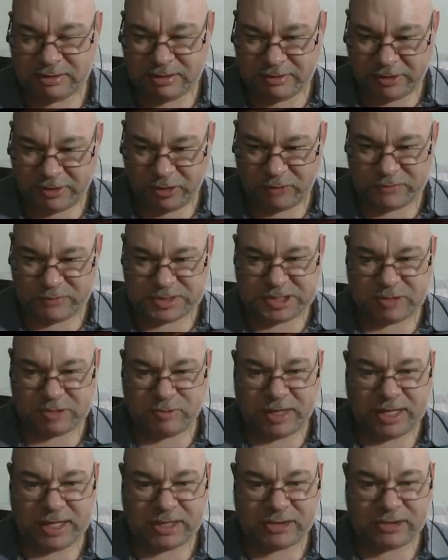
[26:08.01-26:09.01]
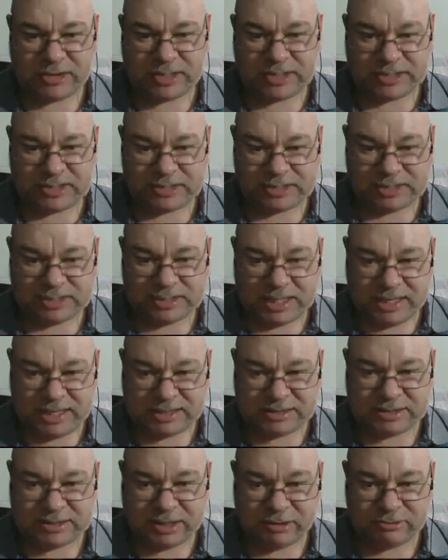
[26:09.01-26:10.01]
They obviously recognise that the
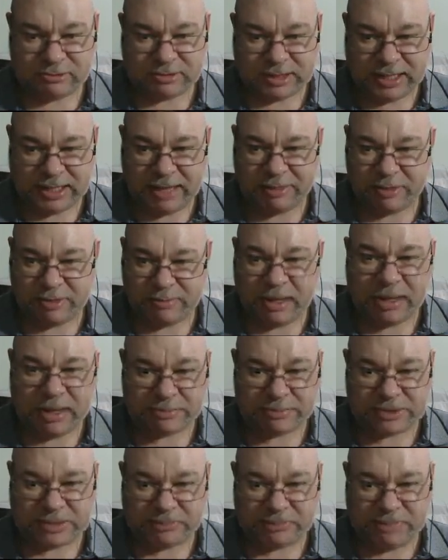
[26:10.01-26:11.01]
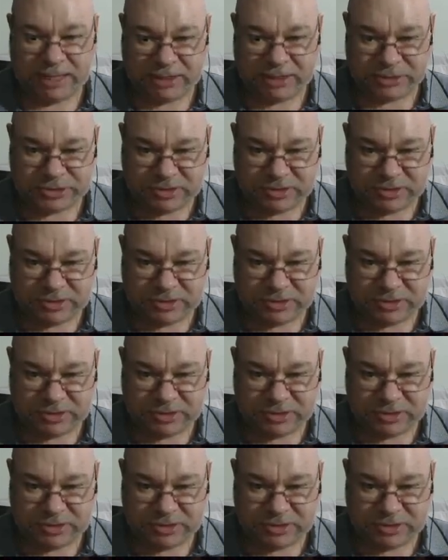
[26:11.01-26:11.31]
stairs don't let them up somehow.